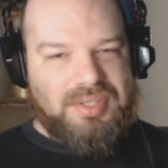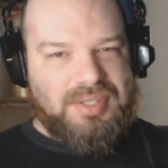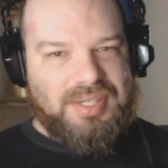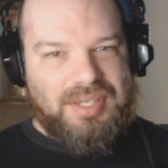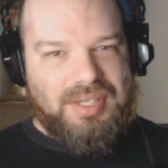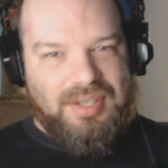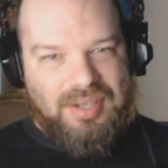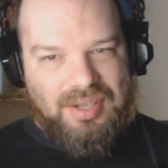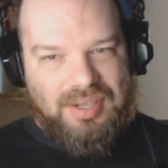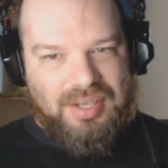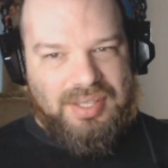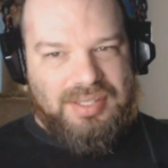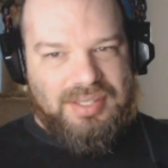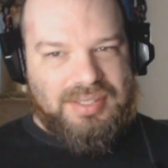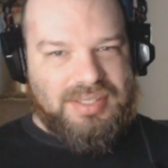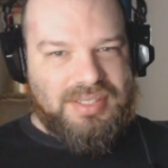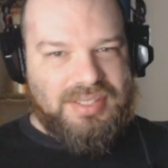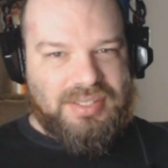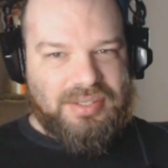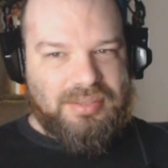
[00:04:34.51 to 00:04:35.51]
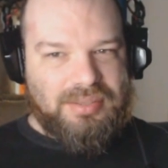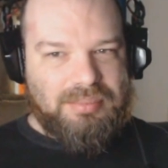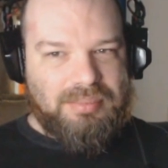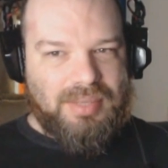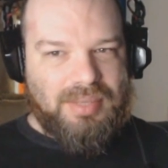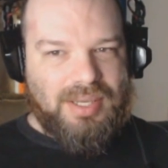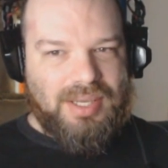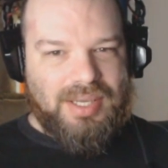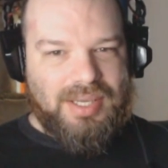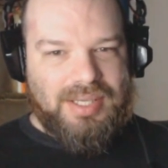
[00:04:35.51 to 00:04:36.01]
turning on certain
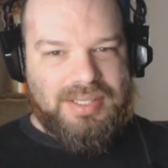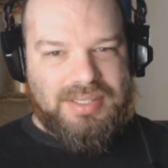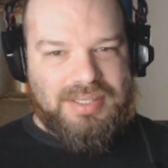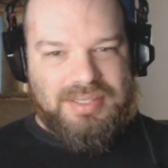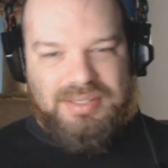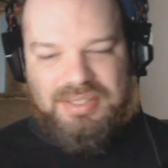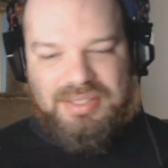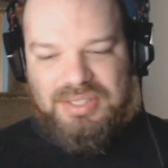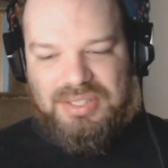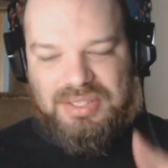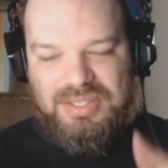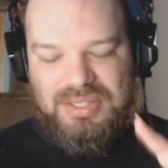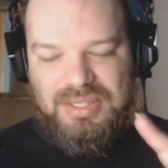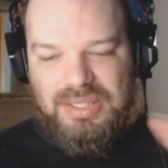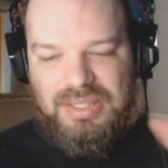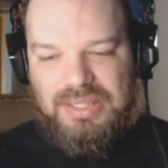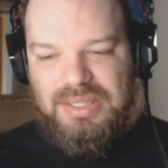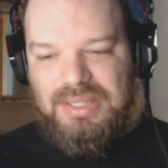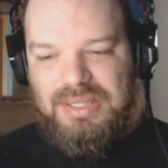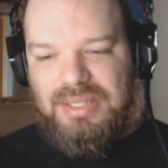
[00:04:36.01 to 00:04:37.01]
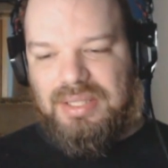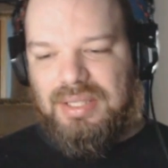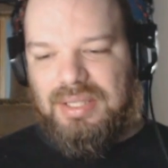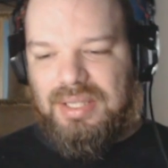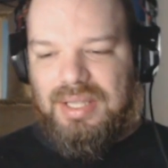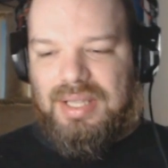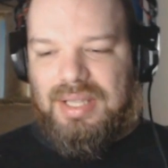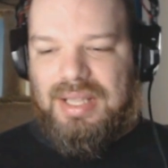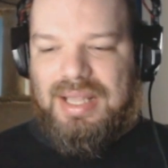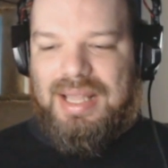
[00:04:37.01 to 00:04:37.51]
mods,
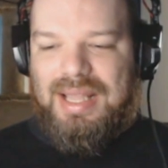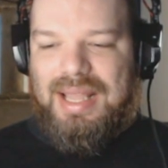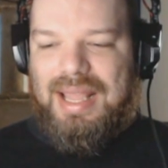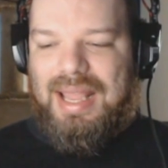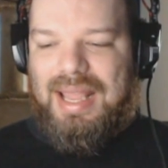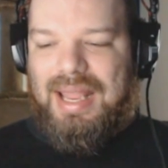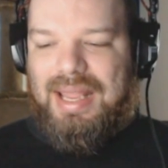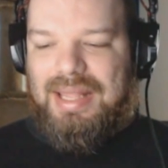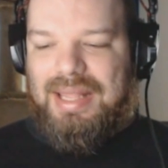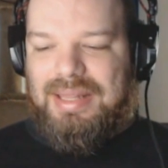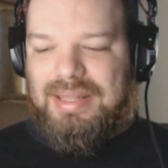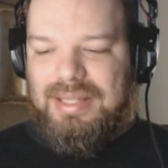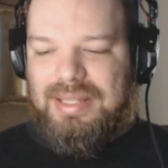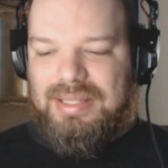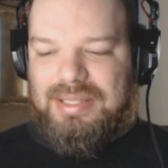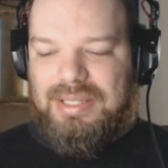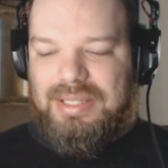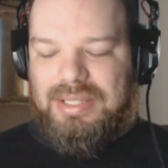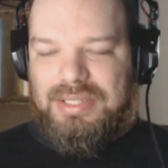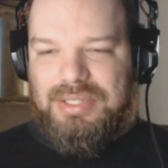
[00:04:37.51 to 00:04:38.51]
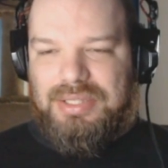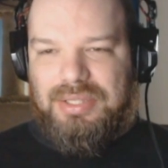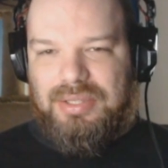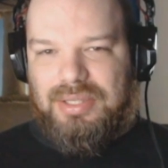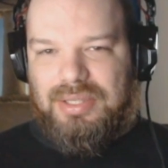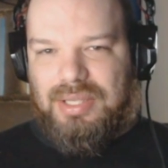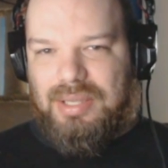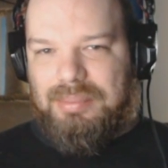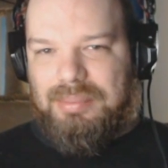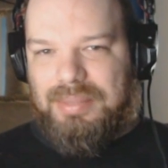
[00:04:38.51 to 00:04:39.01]
and the
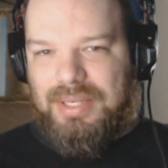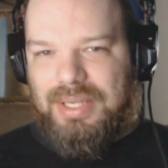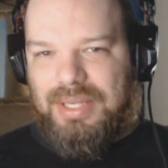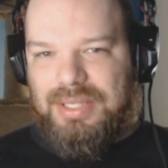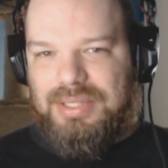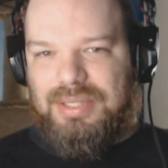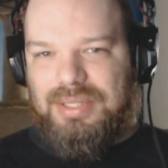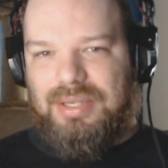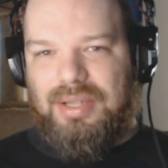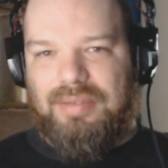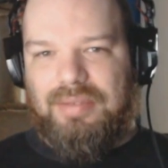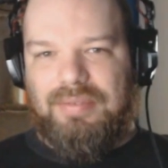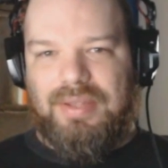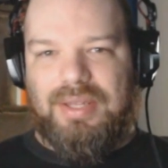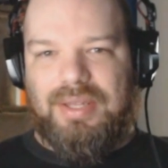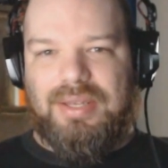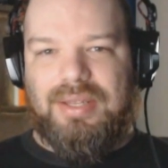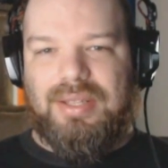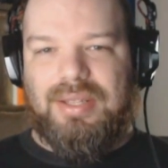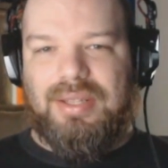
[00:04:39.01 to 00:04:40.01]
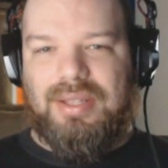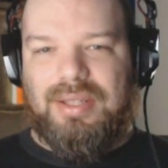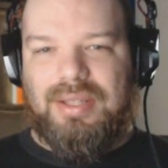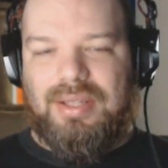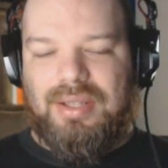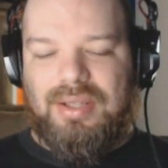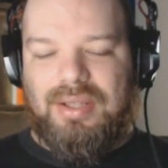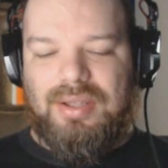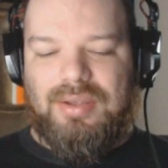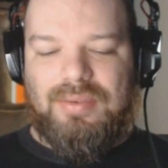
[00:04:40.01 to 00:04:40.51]
sheer combination of it
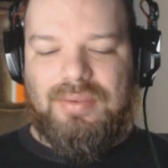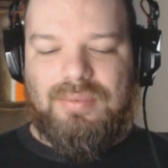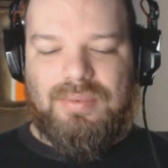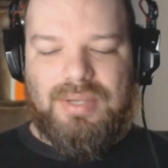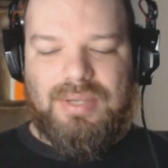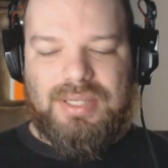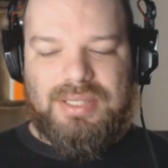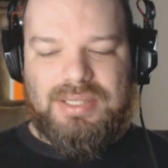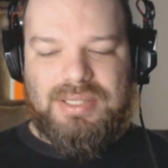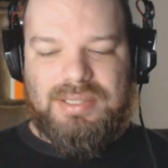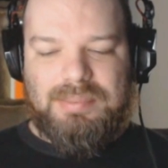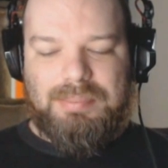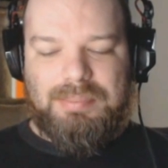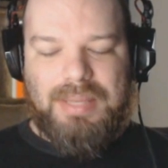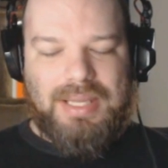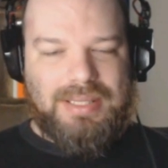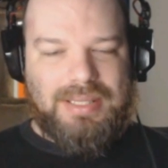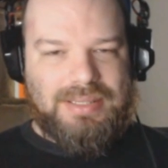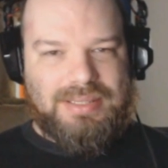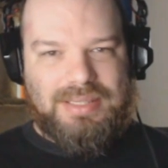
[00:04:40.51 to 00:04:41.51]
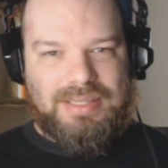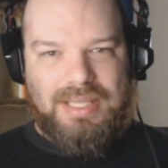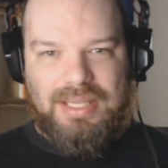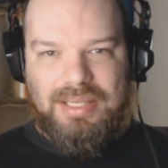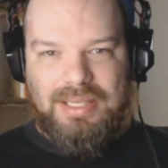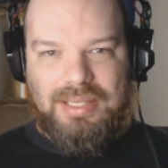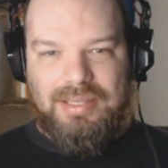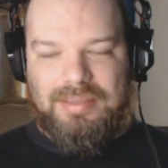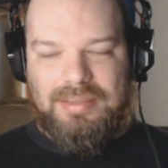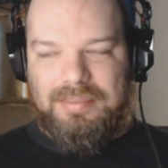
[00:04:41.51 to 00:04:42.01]
was
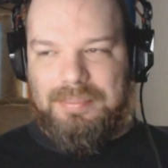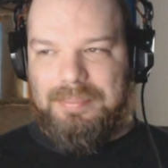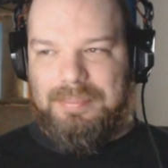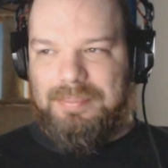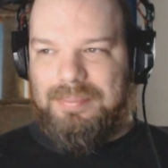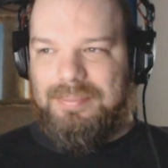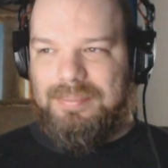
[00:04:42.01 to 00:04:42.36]
painstaking.